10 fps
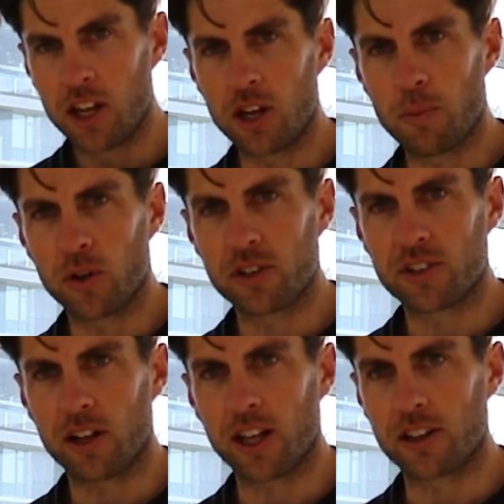you can pull this
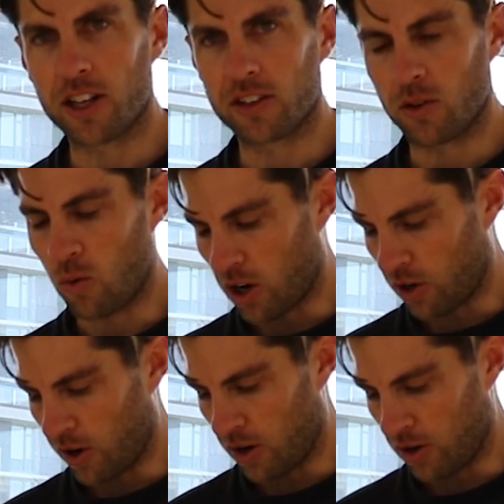out like this and
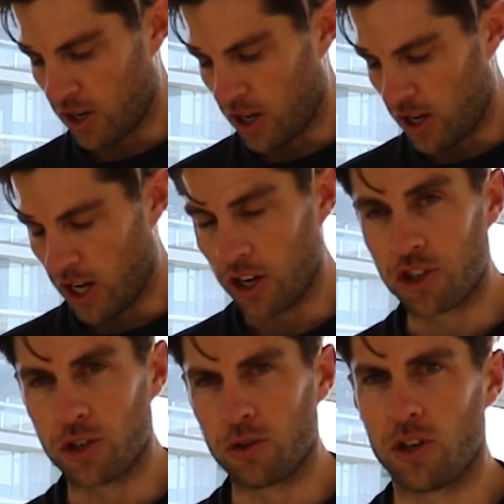walk around and
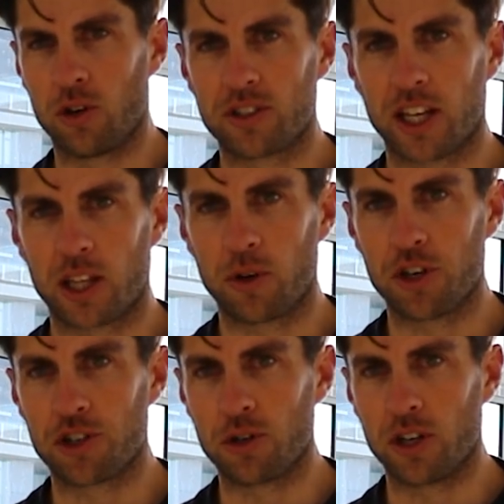shoot and know exactly what
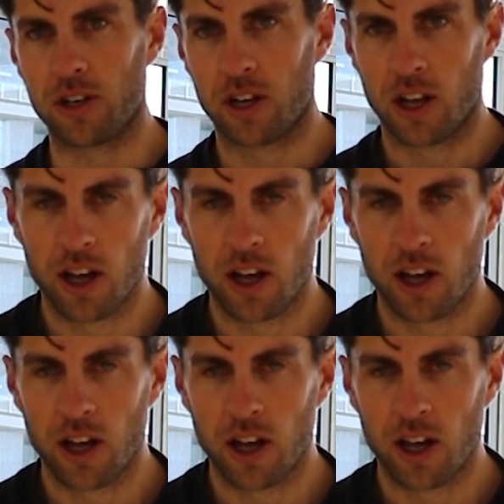you're shooting.